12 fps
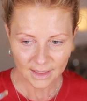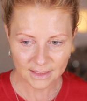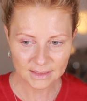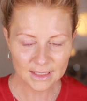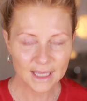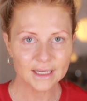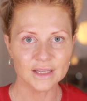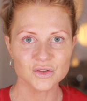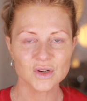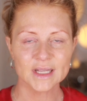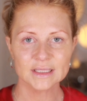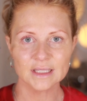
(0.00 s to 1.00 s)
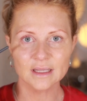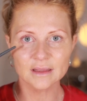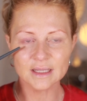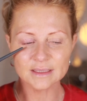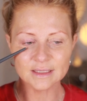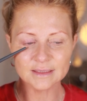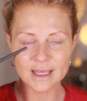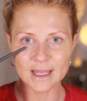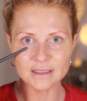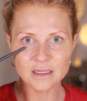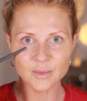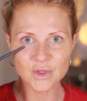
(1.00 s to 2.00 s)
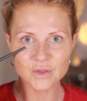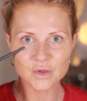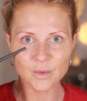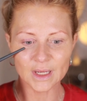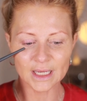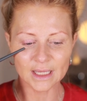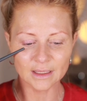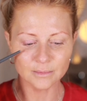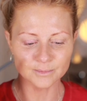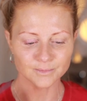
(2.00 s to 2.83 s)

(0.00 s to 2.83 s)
Isn't that interesting? This is NW20.